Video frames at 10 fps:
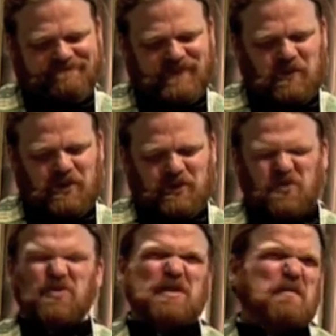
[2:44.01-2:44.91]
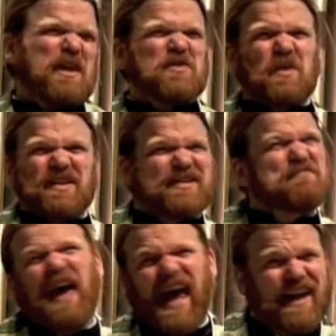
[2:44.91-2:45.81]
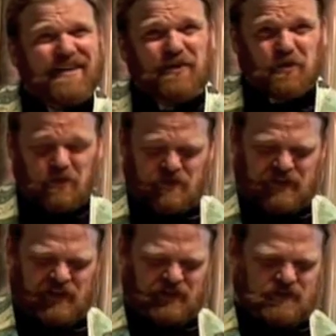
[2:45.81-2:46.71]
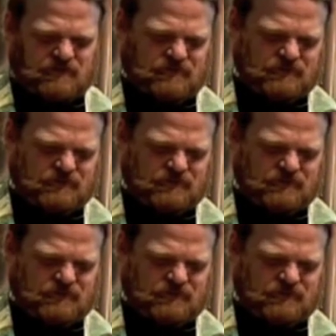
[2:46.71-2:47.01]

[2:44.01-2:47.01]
It's one of those truths that make us want to smack the truth teller.